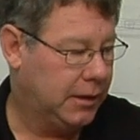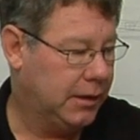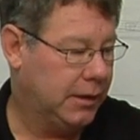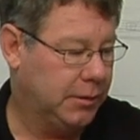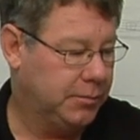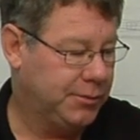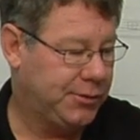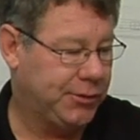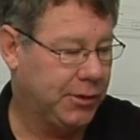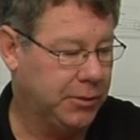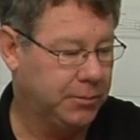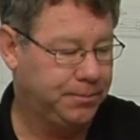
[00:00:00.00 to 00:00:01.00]
Um,
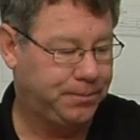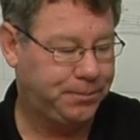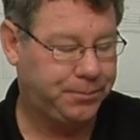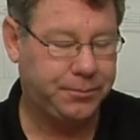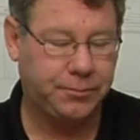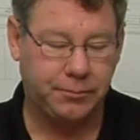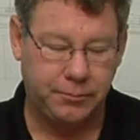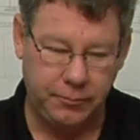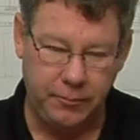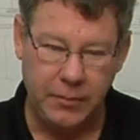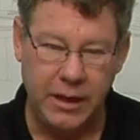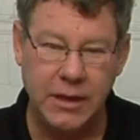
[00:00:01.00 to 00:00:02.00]
so
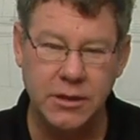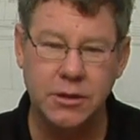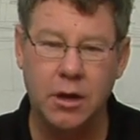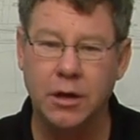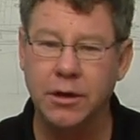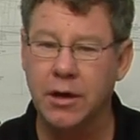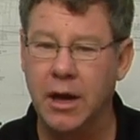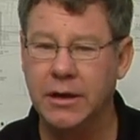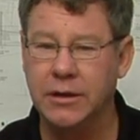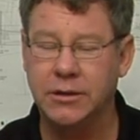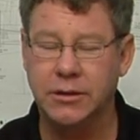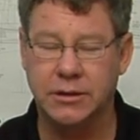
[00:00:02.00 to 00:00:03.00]
install your
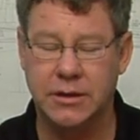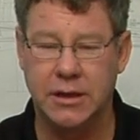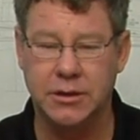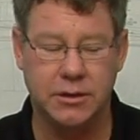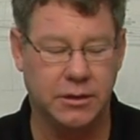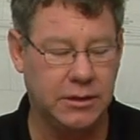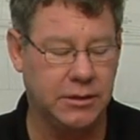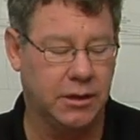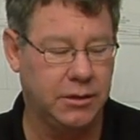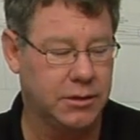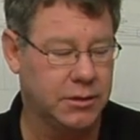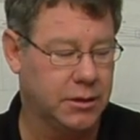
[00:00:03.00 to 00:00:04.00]
9-inch extension leads
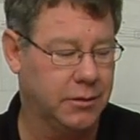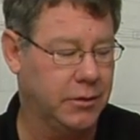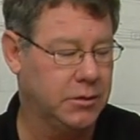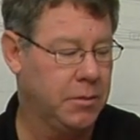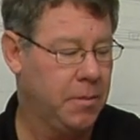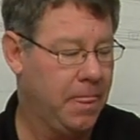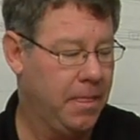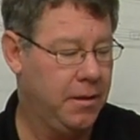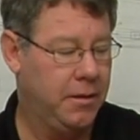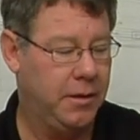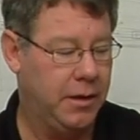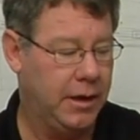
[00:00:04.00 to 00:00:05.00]
on your servos
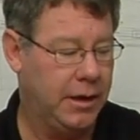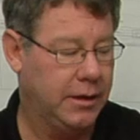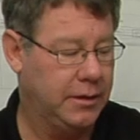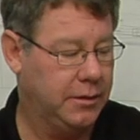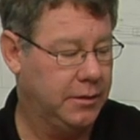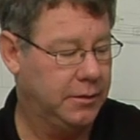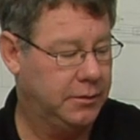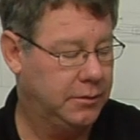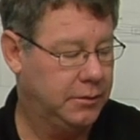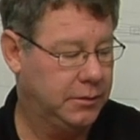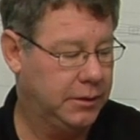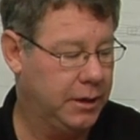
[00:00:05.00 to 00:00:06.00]
and uh,
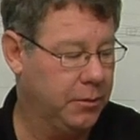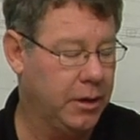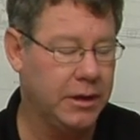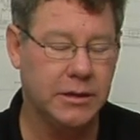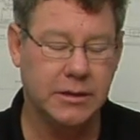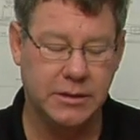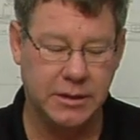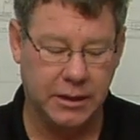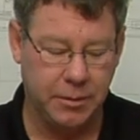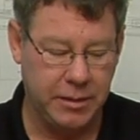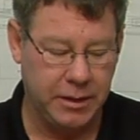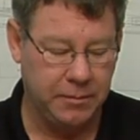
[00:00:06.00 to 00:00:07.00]
get ready to stick
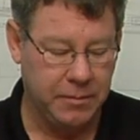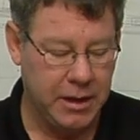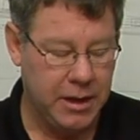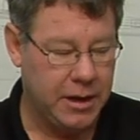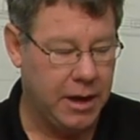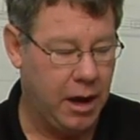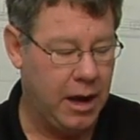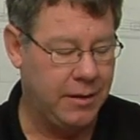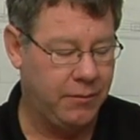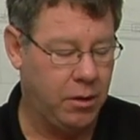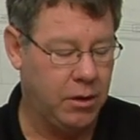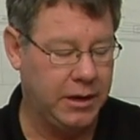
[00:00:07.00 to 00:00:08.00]
them in. Now I
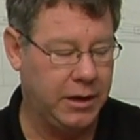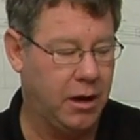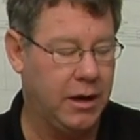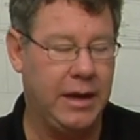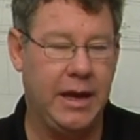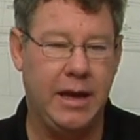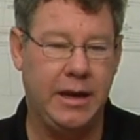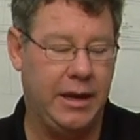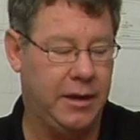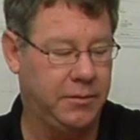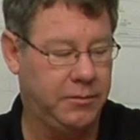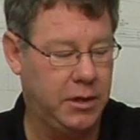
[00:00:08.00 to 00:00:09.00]
have already gone ahead
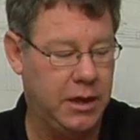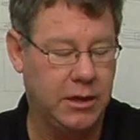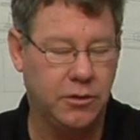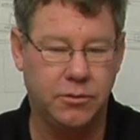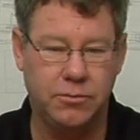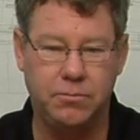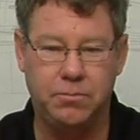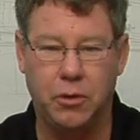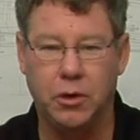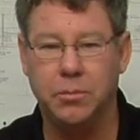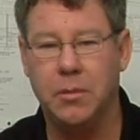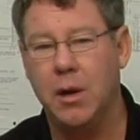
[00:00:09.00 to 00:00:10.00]
and, and
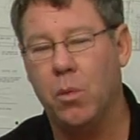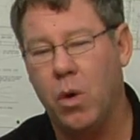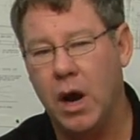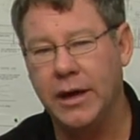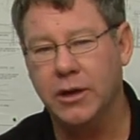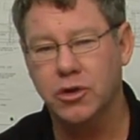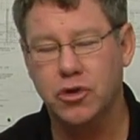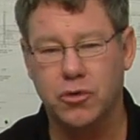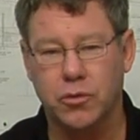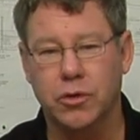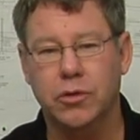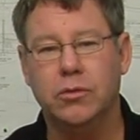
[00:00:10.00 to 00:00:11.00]
pulled my wires
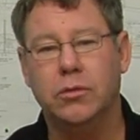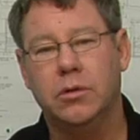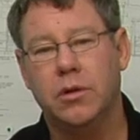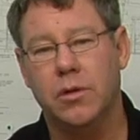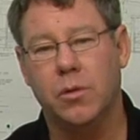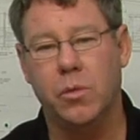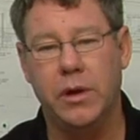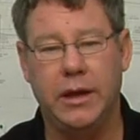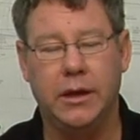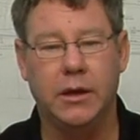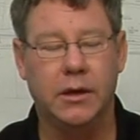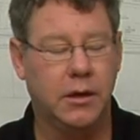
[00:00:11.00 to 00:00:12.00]
through the
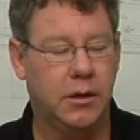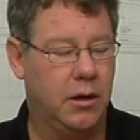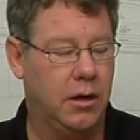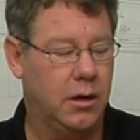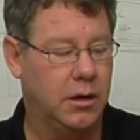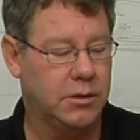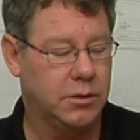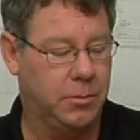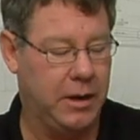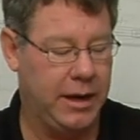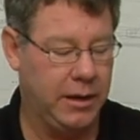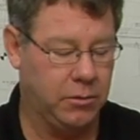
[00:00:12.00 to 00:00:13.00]
wing. Uh, so
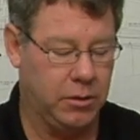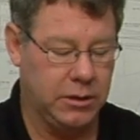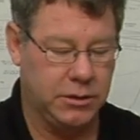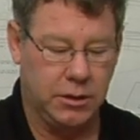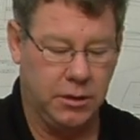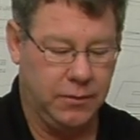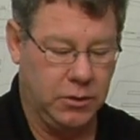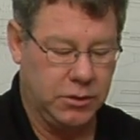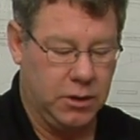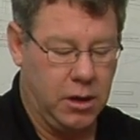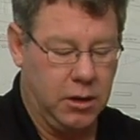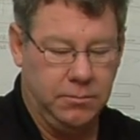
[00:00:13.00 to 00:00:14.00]
my aileron servos
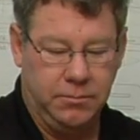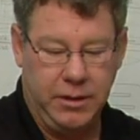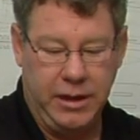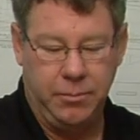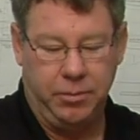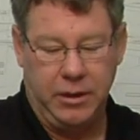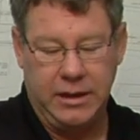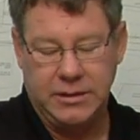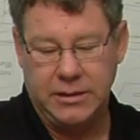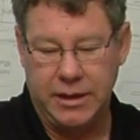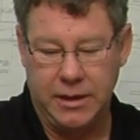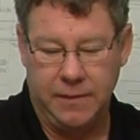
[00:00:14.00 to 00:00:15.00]
are in
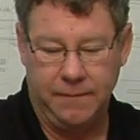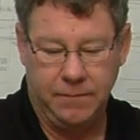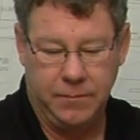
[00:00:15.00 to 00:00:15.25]
place here.